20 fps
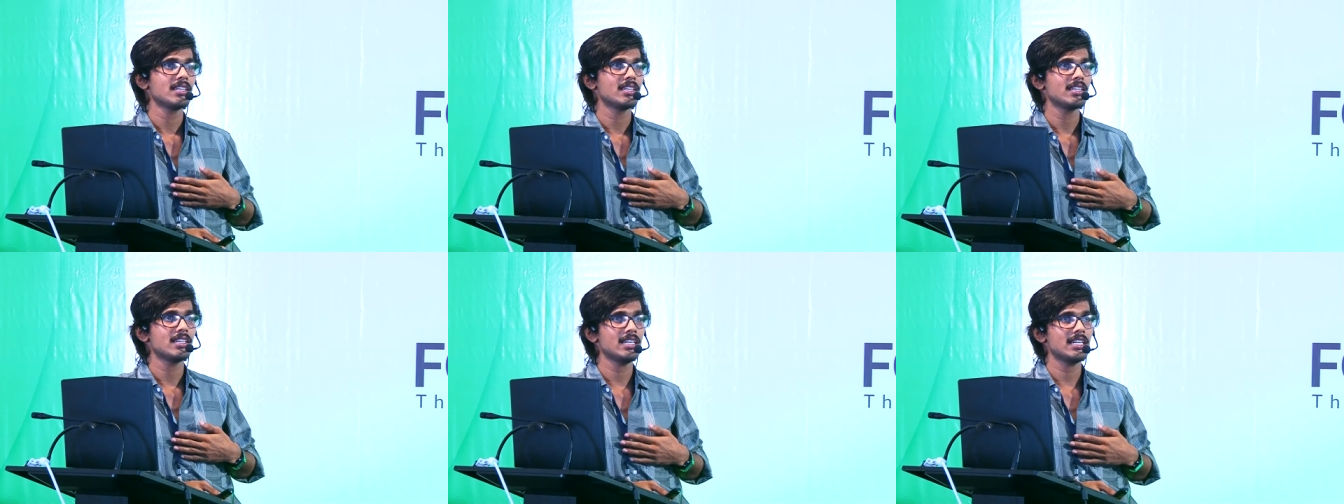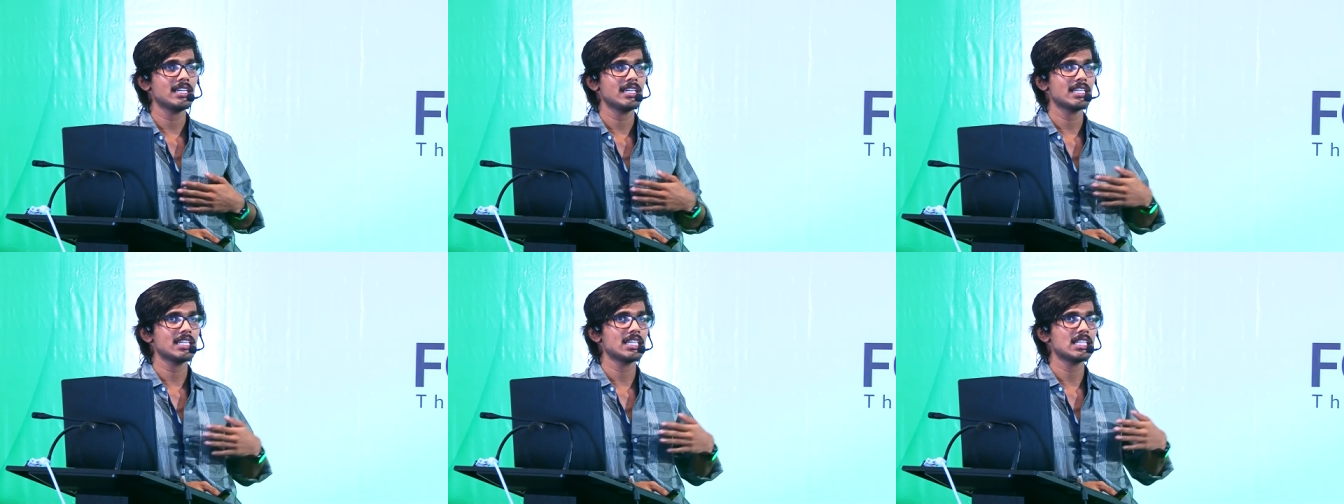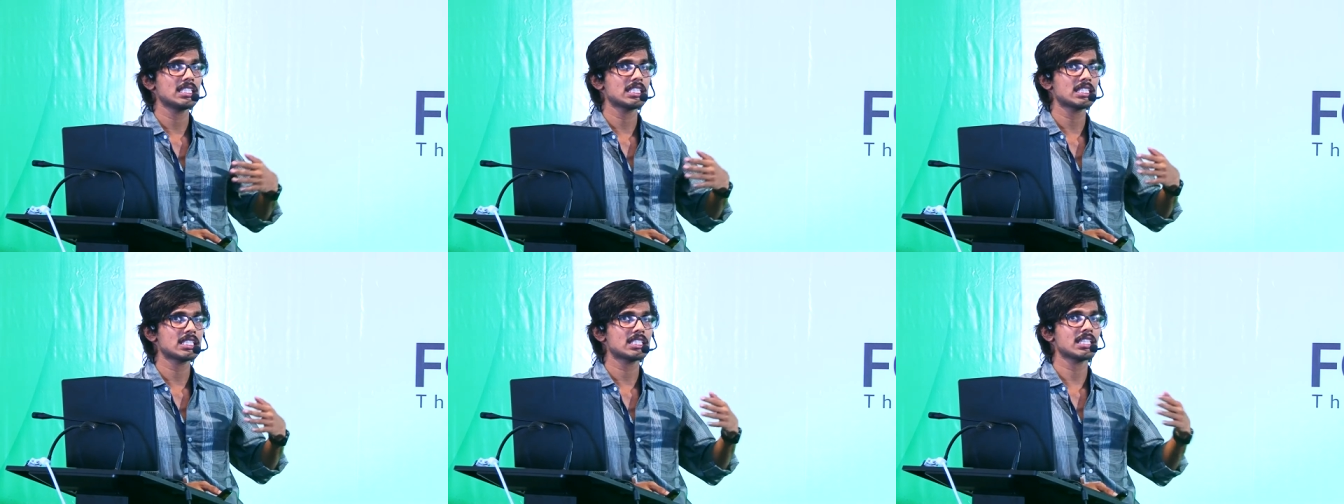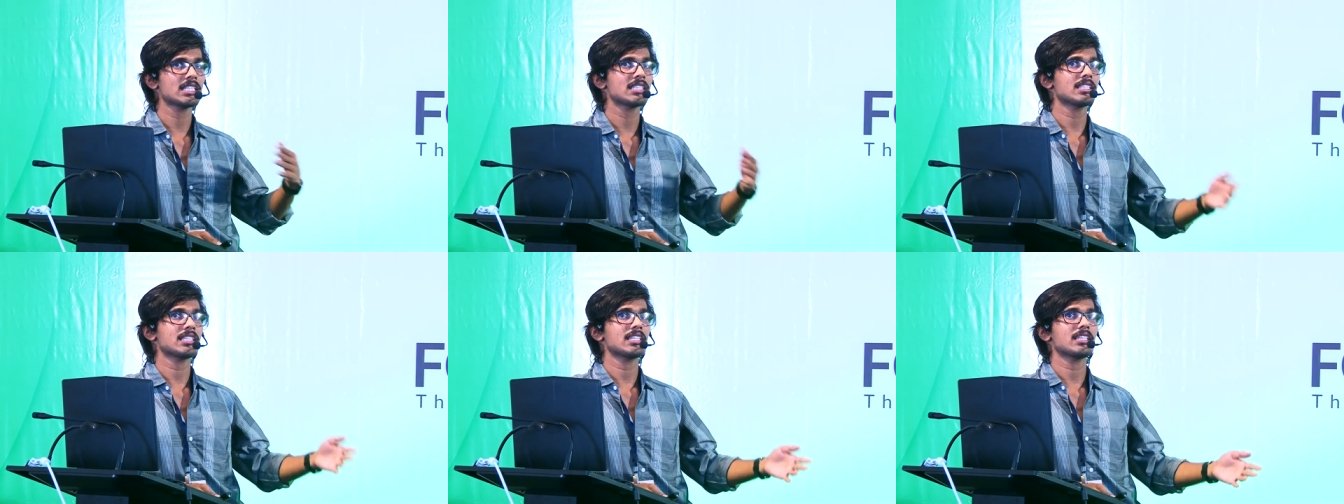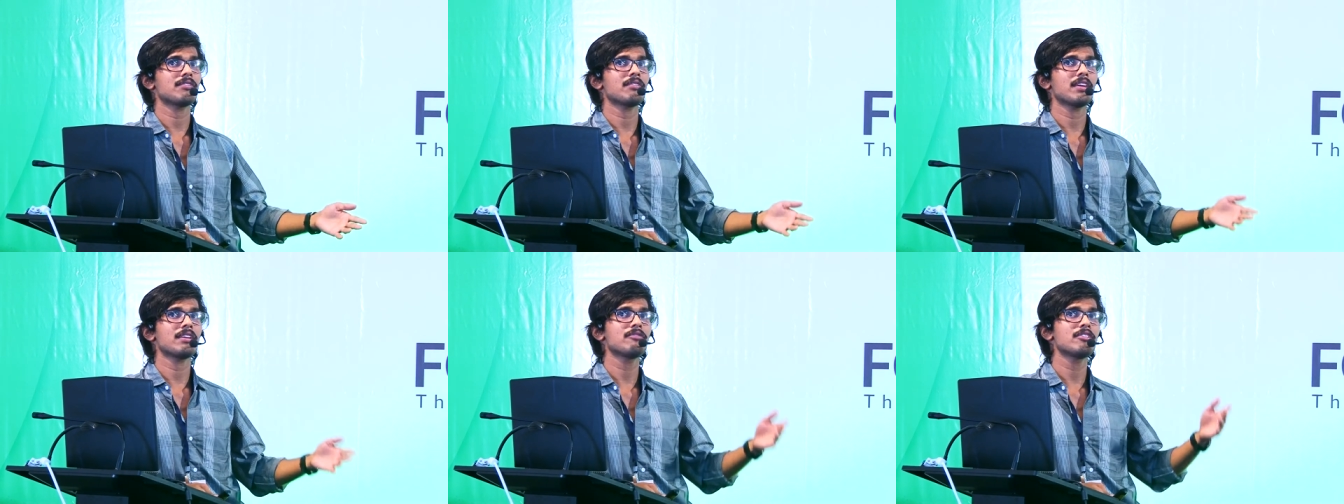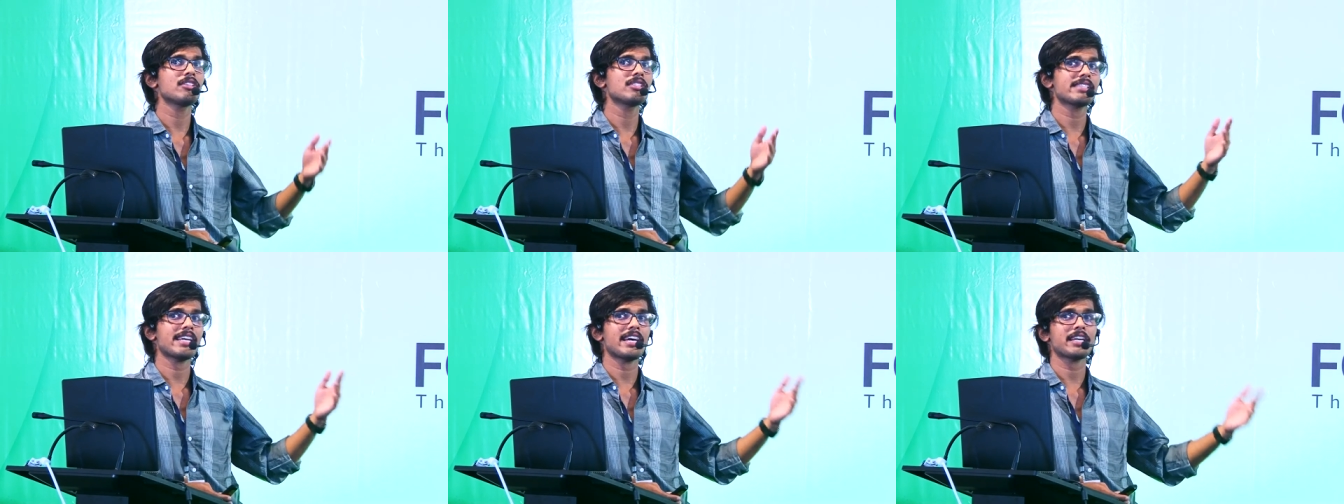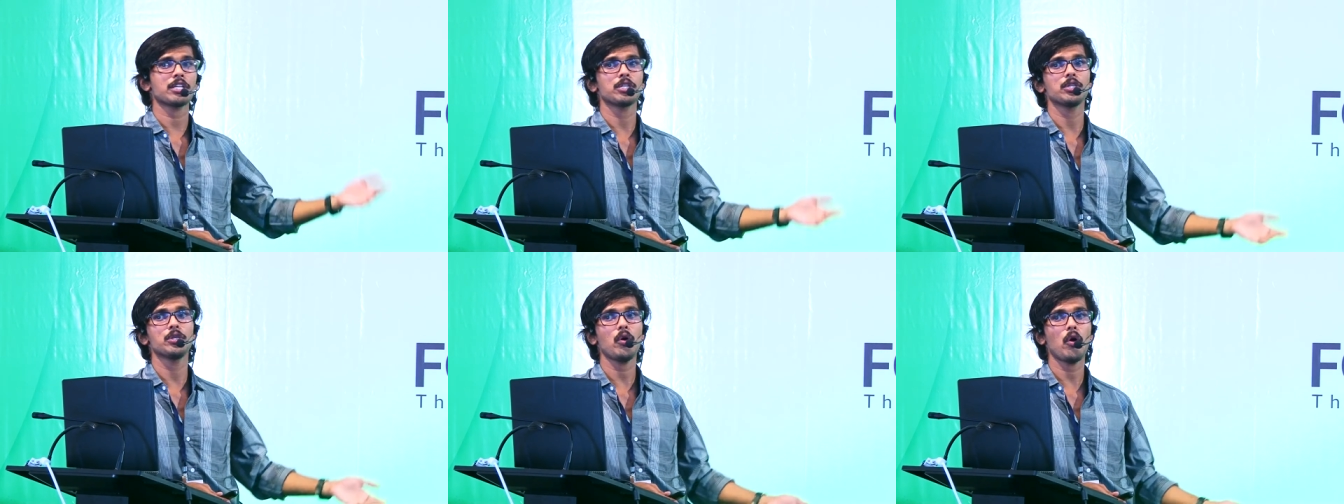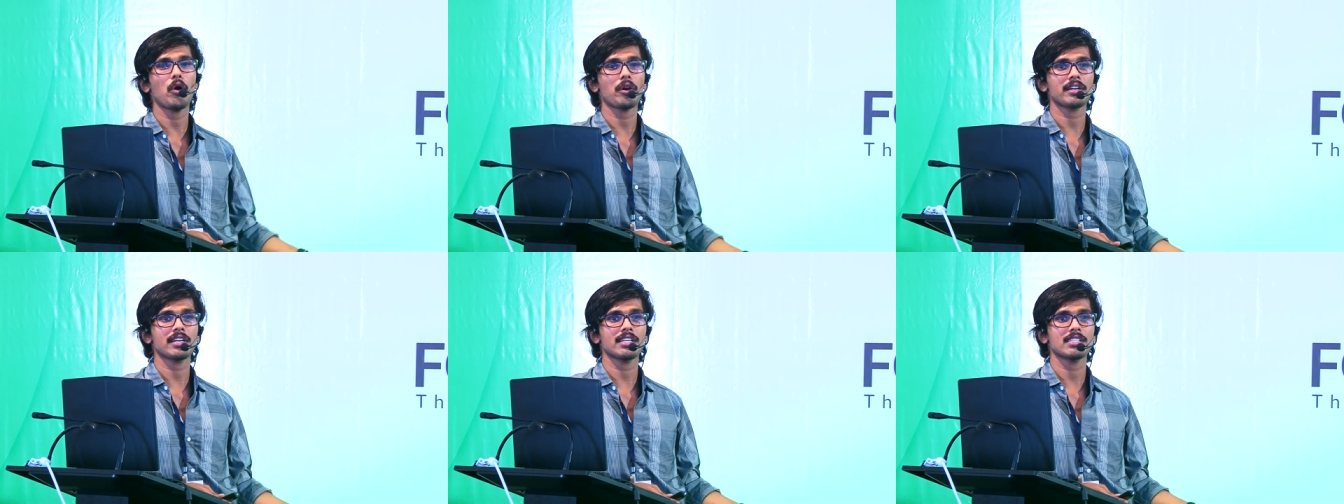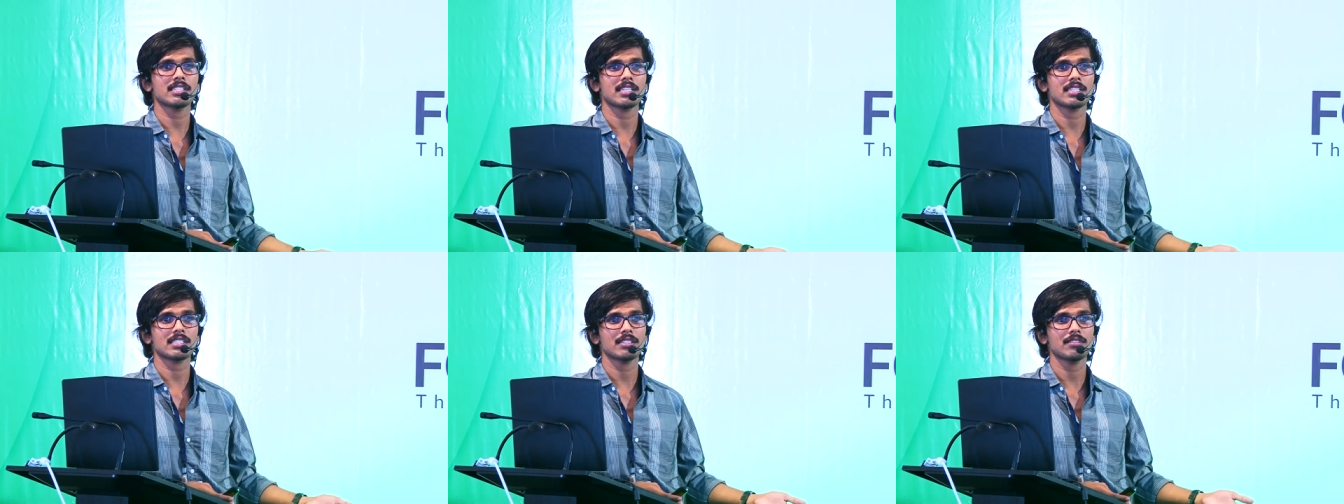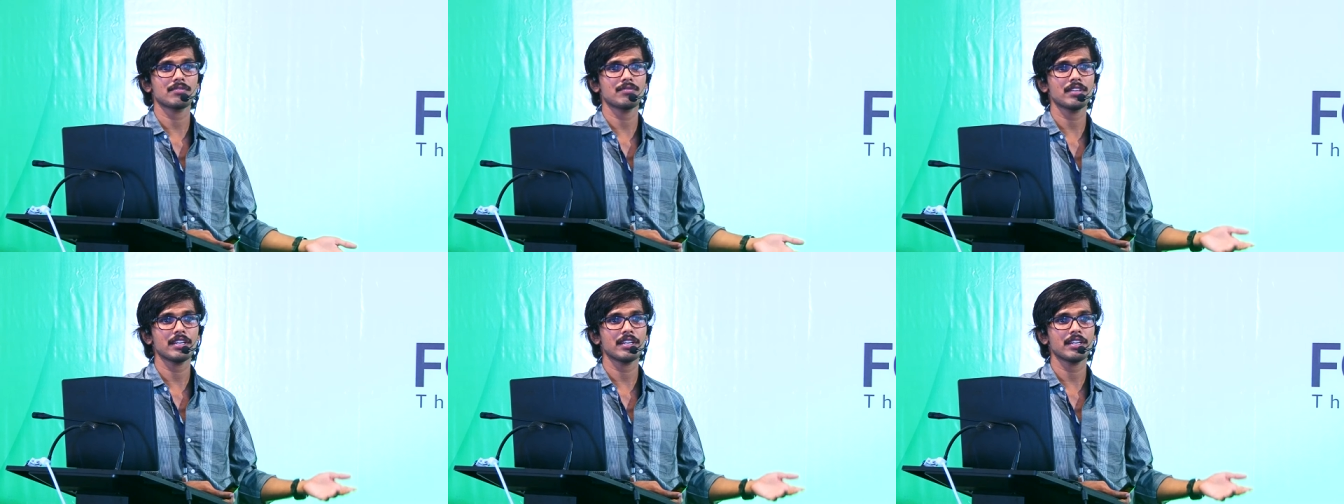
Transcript: uh, stricter when we start a new organization,